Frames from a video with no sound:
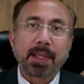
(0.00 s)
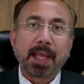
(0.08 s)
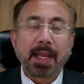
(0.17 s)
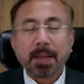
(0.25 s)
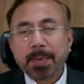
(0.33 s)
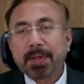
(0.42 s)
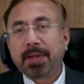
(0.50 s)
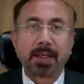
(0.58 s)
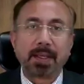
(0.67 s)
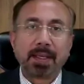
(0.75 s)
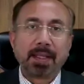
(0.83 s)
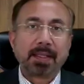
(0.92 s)
And let me tell
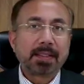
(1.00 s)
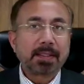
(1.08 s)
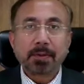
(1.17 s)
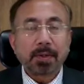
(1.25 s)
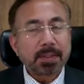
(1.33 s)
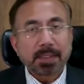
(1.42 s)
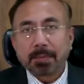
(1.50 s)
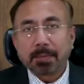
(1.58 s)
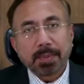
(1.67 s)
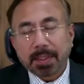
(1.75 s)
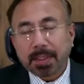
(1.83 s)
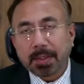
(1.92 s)
you one thing. This is not
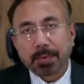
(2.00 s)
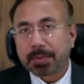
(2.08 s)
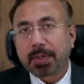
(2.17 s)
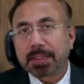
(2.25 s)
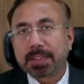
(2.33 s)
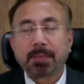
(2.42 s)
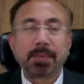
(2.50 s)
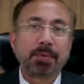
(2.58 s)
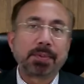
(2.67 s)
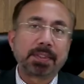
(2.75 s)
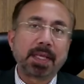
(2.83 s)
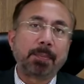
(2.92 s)
something new. It is not something
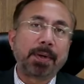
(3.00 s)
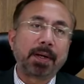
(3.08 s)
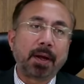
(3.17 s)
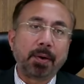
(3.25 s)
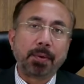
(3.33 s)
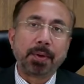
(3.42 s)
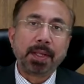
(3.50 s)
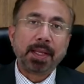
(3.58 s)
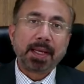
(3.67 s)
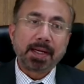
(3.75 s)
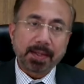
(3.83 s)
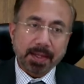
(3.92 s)
which has happened now.
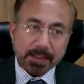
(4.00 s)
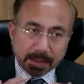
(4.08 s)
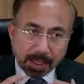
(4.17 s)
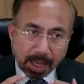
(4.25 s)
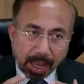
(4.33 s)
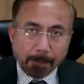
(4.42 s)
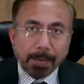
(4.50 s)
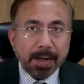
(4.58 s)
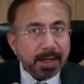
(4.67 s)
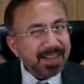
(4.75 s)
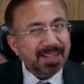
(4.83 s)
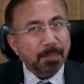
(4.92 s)
It has happened
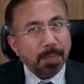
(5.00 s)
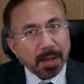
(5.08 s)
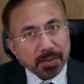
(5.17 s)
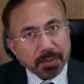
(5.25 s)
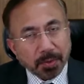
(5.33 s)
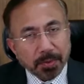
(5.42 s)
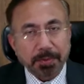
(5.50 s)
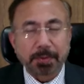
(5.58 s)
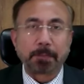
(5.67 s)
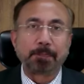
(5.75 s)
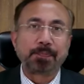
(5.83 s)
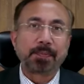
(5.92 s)
in the past also.
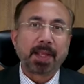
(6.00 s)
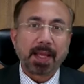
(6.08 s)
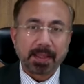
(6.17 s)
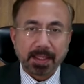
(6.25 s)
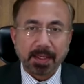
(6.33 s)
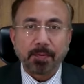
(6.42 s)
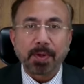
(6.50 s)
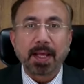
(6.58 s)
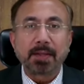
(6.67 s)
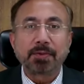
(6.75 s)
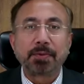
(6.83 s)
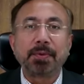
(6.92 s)
And then one
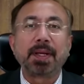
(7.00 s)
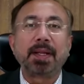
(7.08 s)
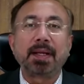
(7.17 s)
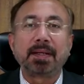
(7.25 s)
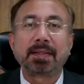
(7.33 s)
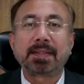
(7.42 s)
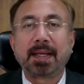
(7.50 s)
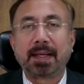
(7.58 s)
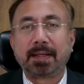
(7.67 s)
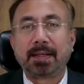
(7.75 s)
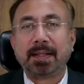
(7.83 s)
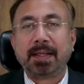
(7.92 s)
has to really understand.
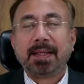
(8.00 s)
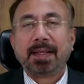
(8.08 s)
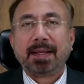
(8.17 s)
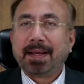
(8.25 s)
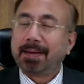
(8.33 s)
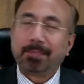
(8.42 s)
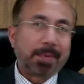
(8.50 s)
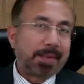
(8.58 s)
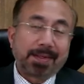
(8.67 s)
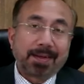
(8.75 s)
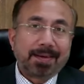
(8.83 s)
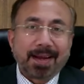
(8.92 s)
Uh,
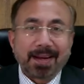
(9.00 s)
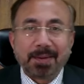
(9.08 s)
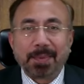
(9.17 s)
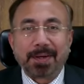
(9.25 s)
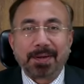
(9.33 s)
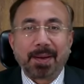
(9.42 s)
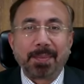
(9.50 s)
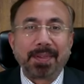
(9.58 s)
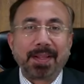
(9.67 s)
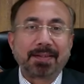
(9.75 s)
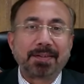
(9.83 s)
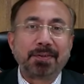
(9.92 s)
ethical dilemma, I mean,
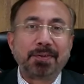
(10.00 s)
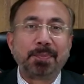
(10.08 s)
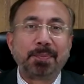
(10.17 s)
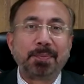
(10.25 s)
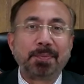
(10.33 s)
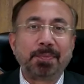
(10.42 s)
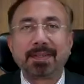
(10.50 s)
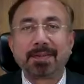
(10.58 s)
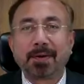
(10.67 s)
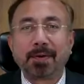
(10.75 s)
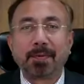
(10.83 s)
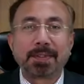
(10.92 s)
that's UPSC is
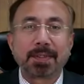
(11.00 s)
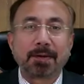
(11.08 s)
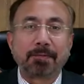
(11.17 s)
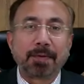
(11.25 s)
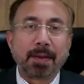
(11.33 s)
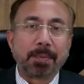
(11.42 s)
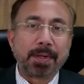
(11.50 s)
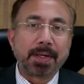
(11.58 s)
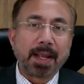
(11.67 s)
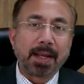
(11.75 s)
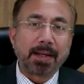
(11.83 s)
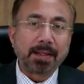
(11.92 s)
always favorite
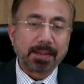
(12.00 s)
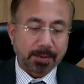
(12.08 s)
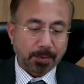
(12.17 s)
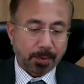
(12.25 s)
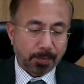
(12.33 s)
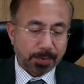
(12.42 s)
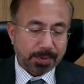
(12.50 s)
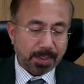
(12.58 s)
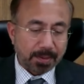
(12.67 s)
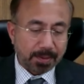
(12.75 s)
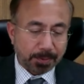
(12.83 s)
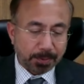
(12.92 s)
area that always
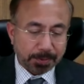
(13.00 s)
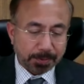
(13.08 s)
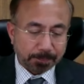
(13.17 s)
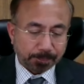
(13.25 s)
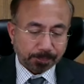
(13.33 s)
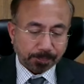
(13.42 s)
continues.